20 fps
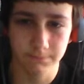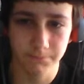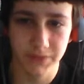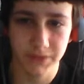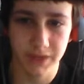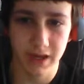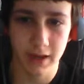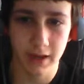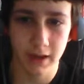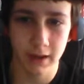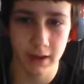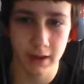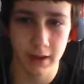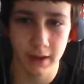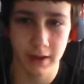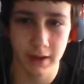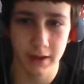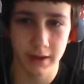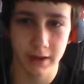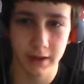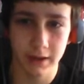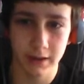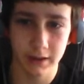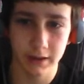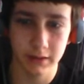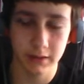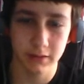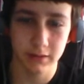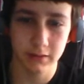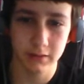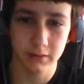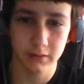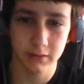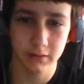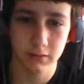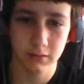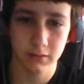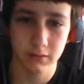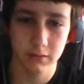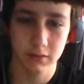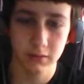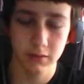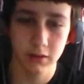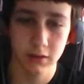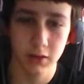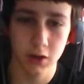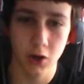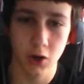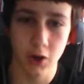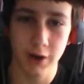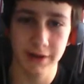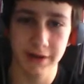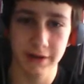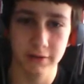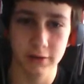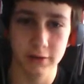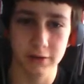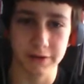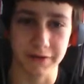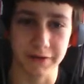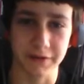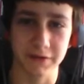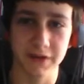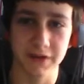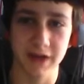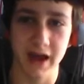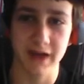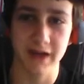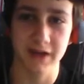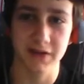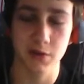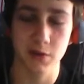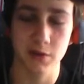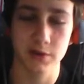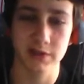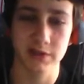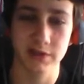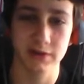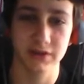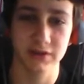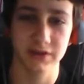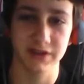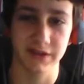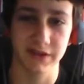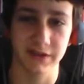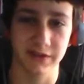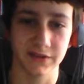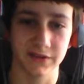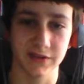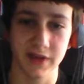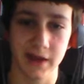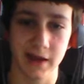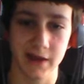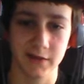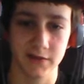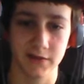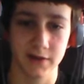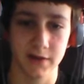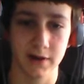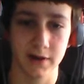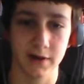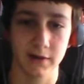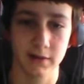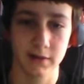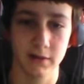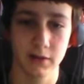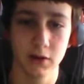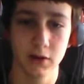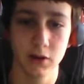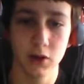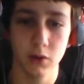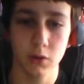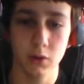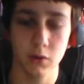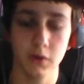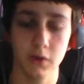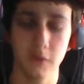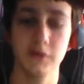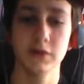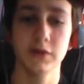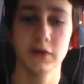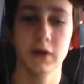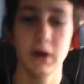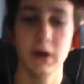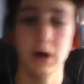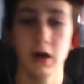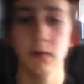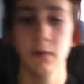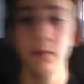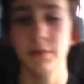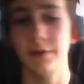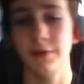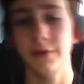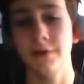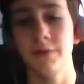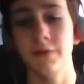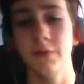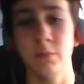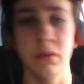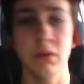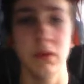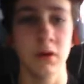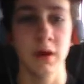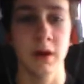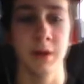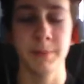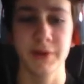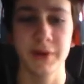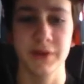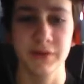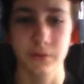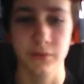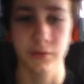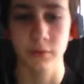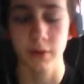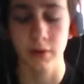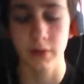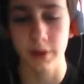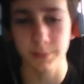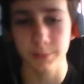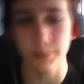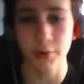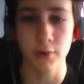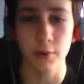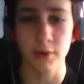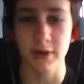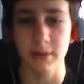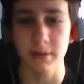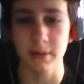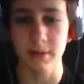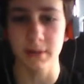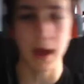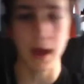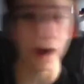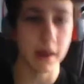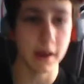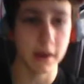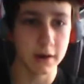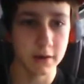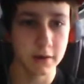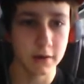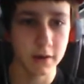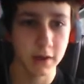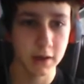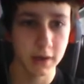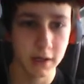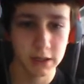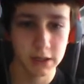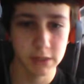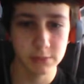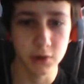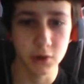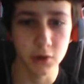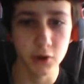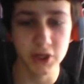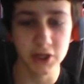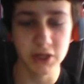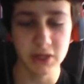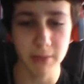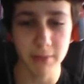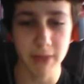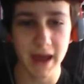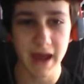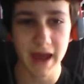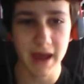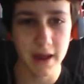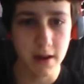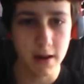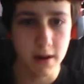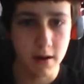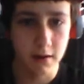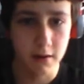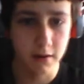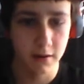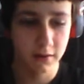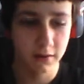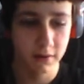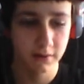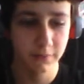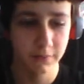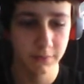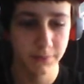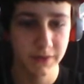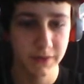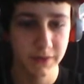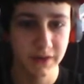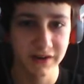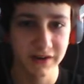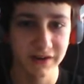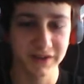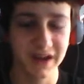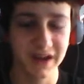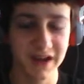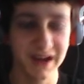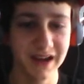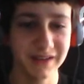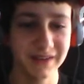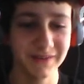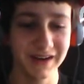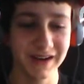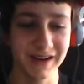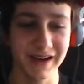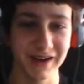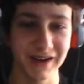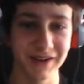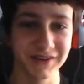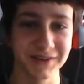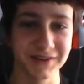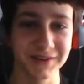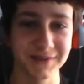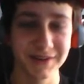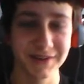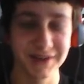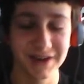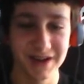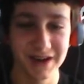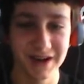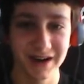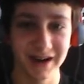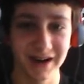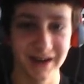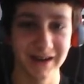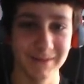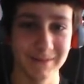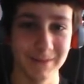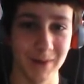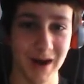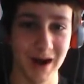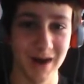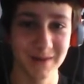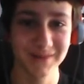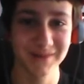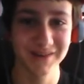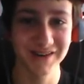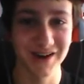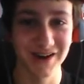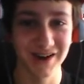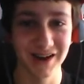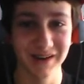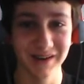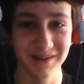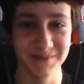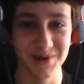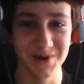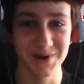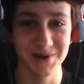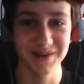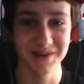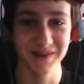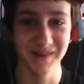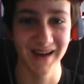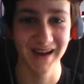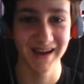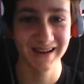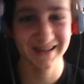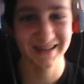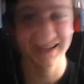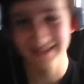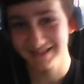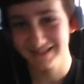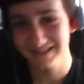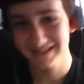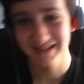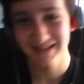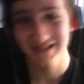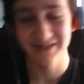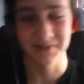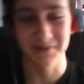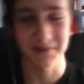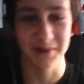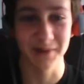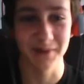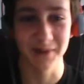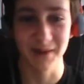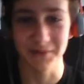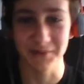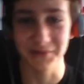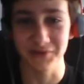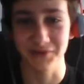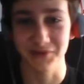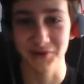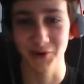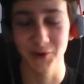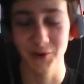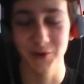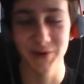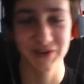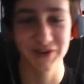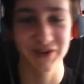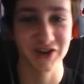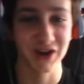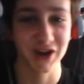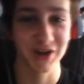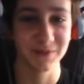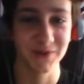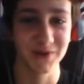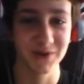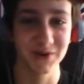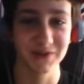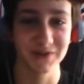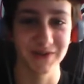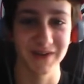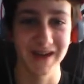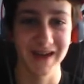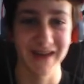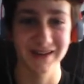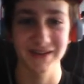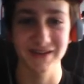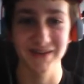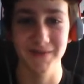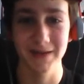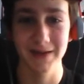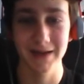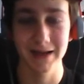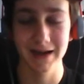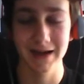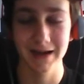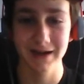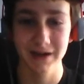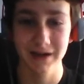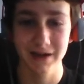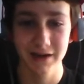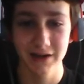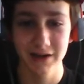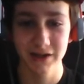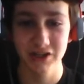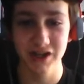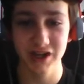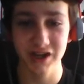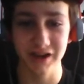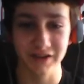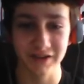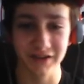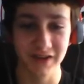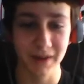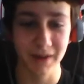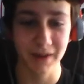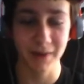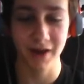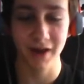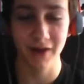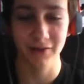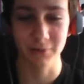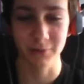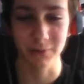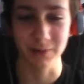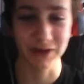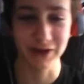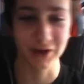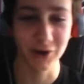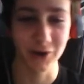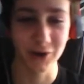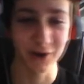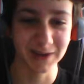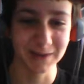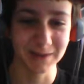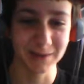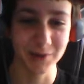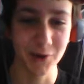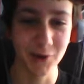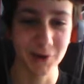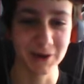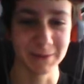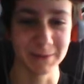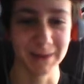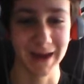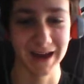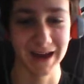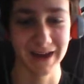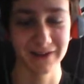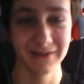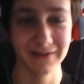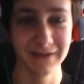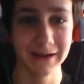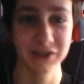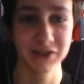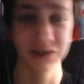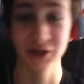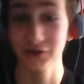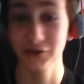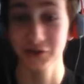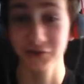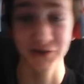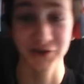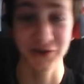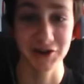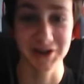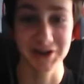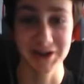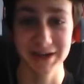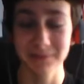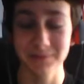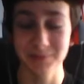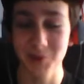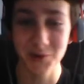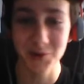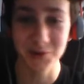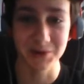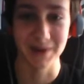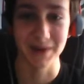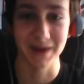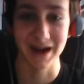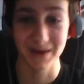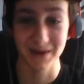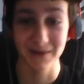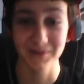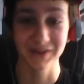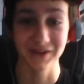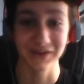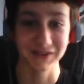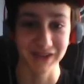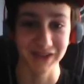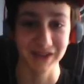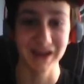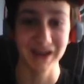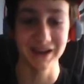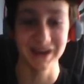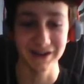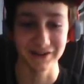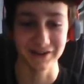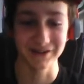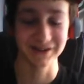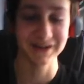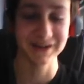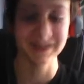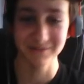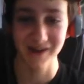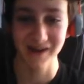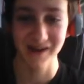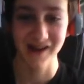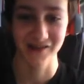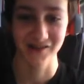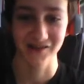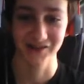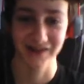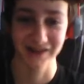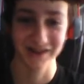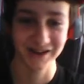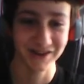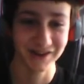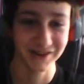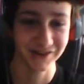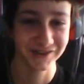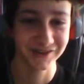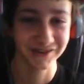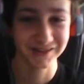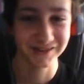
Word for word: Yay. Oh, I didn't look at the stats. I wish I looked at the stats there. What? Unbelievable, I picked the wrong Pokemon! Pokemon? Does anybody else's uh, moms call it Pokemon? My mom used to always call it Pokemon. She'd be like, Jake, stop bothering me. Go play Pokemon. I'm like, just for calling it Pokemon, I'm going to stay here and keep bothering you.